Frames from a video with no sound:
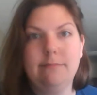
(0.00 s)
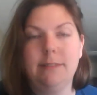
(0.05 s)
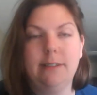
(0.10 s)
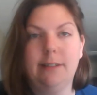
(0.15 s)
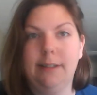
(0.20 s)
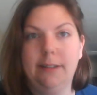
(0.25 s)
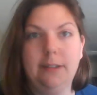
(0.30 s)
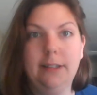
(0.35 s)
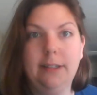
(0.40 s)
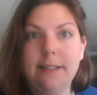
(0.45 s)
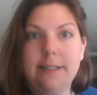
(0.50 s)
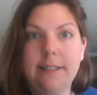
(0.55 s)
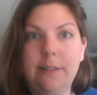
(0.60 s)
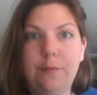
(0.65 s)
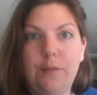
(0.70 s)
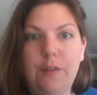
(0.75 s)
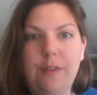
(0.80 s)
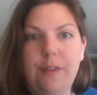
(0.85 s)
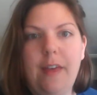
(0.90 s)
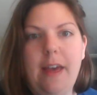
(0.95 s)
clearly isn't
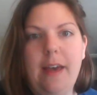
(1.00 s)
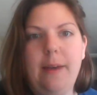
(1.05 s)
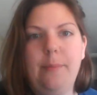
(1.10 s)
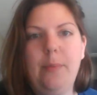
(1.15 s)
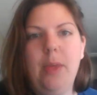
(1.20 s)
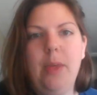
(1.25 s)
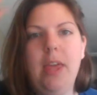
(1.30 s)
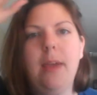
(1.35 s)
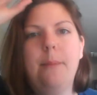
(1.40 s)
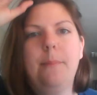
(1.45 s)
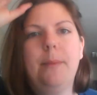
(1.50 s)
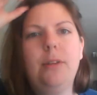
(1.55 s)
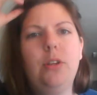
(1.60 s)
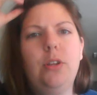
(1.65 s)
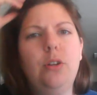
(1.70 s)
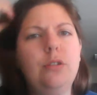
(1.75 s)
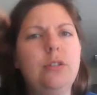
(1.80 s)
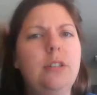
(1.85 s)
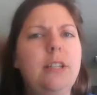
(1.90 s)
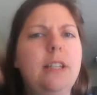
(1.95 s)
for them. But
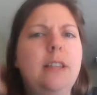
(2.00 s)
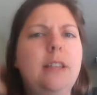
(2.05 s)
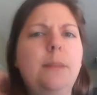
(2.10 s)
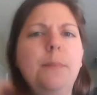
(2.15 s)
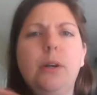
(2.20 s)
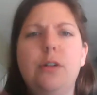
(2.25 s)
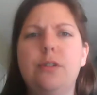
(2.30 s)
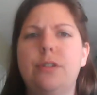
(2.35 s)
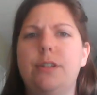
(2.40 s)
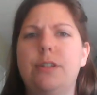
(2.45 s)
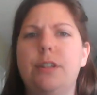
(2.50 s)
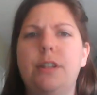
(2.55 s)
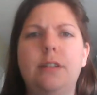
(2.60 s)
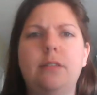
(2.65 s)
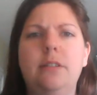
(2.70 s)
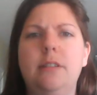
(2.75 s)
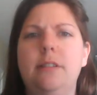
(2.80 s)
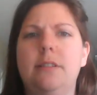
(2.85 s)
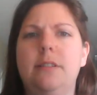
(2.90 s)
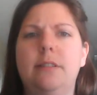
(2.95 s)
usually the person
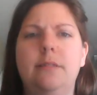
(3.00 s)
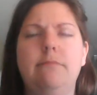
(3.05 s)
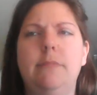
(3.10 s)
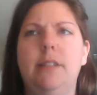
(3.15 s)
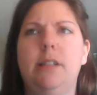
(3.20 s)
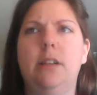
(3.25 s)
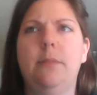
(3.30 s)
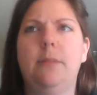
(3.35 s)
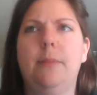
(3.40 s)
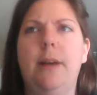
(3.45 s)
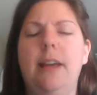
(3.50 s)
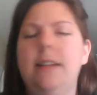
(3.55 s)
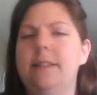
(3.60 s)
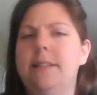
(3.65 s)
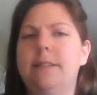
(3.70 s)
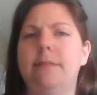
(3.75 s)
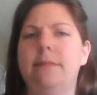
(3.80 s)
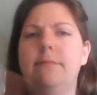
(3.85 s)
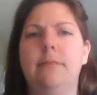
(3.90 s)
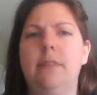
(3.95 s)
is nearby; it's
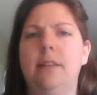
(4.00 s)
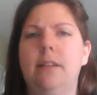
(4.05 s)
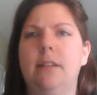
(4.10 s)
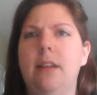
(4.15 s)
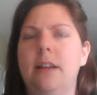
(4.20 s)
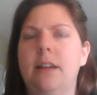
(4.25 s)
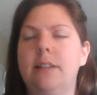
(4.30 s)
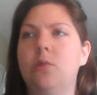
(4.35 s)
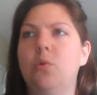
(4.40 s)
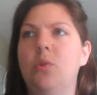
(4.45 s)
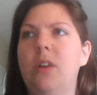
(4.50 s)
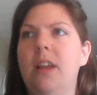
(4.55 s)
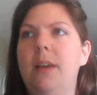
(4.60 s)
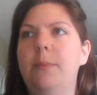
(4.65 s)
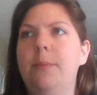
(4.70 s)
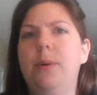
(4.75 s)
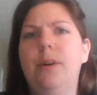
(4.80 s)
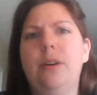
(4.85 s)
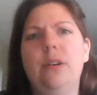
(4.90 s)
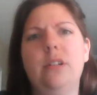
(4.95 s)
their next door
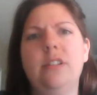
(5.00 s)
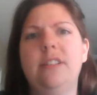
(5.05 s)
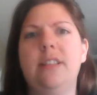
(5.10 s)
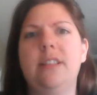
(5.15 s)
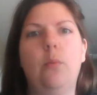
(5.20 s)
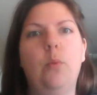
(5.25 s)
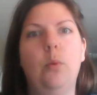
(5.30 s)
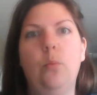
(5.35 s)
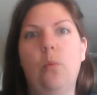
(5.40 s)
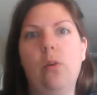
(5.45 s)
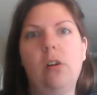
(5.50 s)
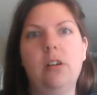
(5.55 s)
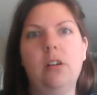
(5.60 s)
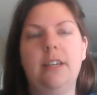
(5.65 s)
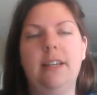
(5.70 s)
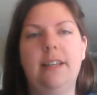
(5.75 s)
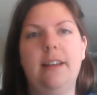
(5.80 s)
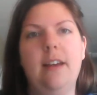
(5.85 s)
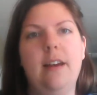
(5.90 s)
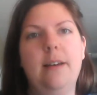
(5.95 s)
neighbor or someone
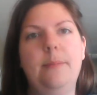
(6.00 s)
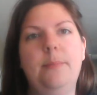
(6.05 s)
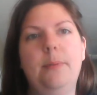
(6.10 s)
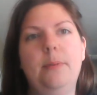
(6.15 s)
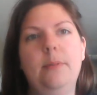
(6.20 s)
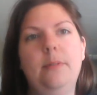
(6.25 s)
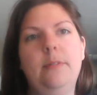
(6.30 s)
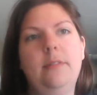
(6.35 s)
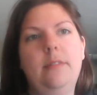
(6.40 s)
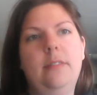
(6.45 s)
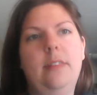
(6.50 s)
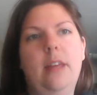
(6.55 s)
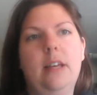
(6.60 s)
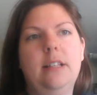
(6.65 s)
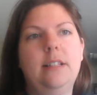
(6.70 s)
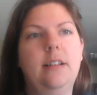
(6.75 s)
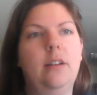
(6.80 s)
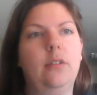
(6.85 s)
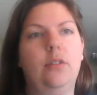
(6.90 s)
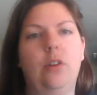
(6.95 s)
walking up that
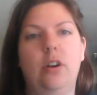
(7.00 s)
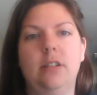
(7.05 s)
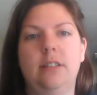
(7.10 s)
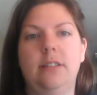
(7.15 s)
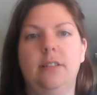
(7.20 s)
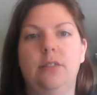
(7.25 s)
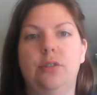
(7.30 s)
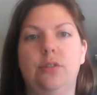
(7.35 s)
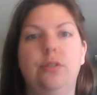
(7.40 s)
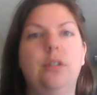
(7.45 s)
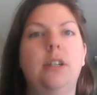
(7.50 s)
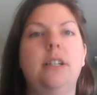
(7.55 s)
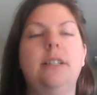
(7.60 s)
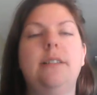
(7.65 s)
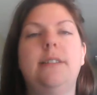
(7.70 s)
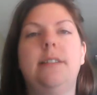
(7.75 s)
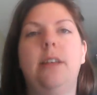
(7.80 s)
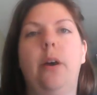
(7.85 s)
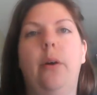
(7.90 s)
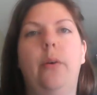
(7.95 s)
across the street.
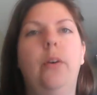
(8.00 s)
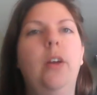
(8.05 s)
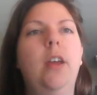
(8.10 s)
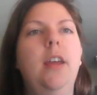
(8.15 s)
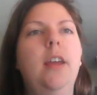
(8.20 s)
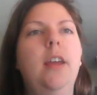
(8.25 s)
So